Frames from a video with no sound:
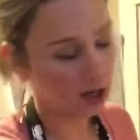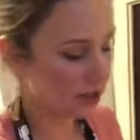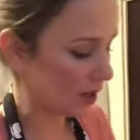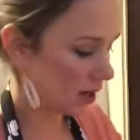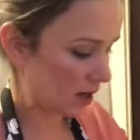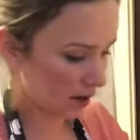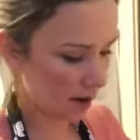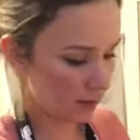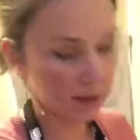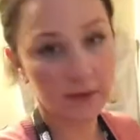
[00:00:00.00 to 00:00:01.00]
you're just gonna need a
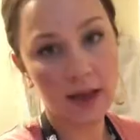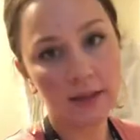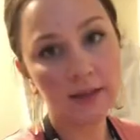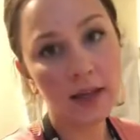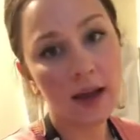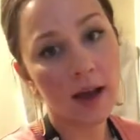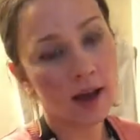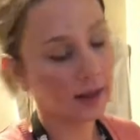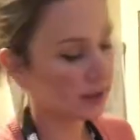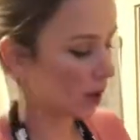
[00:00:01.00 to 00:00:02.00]
couple of things.
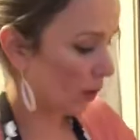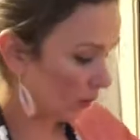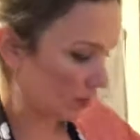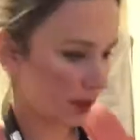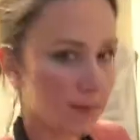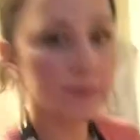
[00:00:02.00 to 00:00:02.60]
Let's go over them.